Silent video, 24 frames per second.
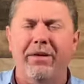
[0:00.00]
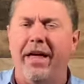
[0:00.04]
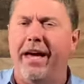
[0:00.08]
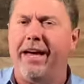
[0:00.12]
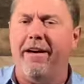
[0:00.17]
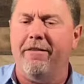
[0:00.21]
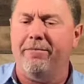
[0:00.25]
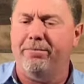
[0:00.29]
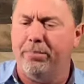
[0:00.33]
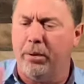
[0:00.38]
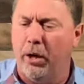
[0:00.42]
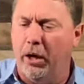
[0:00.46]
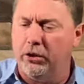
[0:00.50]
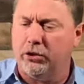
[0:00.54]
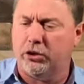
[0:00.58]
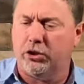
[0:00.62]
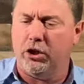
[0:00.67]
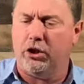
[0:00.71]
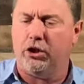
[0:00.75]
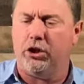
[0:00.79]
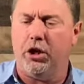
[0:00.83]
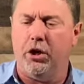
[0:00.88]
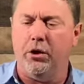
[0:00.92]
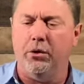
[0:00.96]
they have
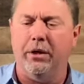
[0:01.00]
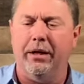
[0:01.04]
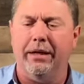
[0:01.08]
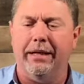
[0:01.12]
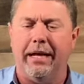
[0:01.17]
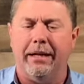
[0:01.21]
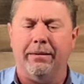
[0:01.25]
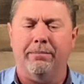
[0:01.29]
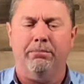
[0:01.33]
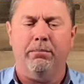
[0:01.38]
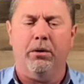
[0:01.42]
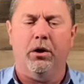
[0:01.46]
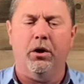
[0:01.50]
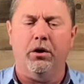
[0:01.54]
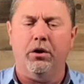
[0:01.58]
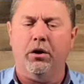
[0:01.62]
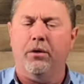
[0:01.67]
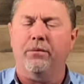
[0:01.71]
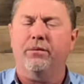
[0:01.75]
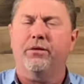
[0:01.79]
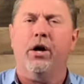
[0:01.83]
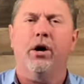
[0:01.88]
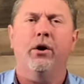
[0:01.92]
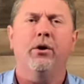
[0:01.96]
persecuted and
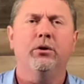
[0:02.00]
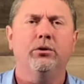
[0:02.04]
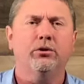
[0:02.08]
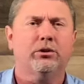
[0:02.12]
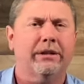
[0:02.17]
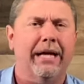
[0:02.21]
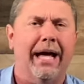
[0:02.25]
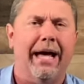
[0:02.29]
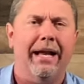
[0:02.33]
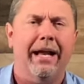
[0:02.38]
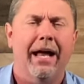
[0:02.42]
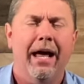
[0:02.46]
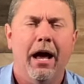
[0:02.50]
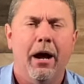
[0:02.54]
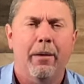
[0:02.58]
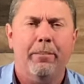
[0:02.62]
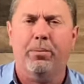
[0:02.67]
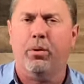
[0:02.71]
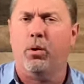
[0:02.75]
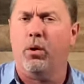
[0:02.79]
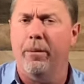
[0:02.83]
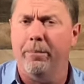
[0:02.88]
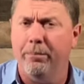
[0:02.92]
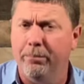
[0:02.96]
murdered those that
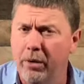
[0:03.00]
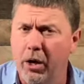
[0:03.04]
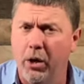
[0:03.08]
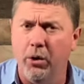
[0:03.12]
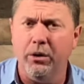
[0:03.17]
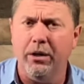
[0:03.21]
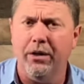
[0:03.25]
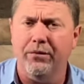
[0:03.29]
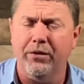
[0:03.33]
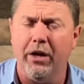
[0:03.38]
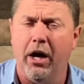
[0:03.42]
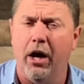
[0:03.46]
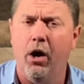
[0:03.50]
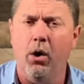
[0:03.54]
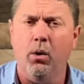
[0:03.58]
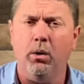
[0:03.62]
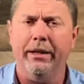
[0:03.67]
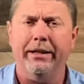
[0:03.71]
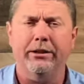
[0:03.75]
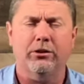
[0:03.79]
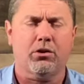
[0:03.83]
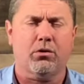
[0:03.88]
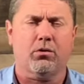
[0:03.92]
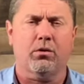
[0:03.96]
promoted the
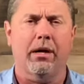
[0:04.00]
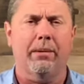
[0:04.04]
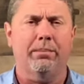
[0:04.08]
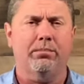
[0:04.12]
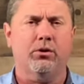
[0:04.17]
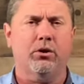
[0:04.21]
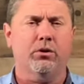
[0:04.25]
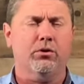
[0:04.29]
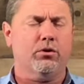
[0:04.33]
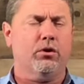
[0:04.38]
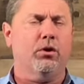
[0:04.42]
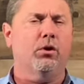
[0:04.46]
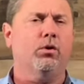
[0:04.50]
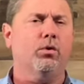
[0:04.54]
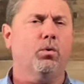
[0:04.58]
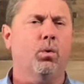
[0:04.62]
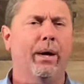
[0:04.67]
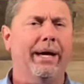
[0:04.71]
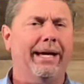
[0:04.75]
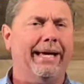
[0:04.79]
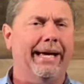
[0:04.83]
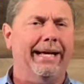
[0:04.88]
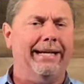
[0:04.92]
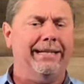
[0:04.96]
Holy Scriptures. Two
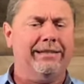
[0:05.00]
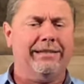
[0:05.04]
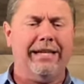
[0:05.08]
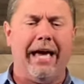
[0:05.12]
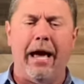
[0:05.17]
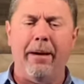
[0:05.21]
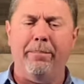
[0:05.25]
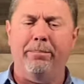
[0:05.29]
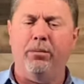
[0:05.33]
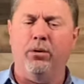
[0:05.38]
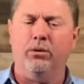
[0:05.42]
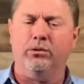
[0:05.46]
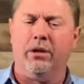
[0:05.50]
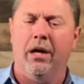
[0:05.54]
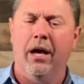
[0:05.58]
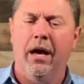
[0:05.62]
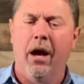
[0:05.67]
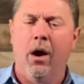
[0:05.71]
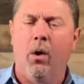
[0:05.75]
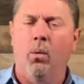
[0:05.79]
quick examples.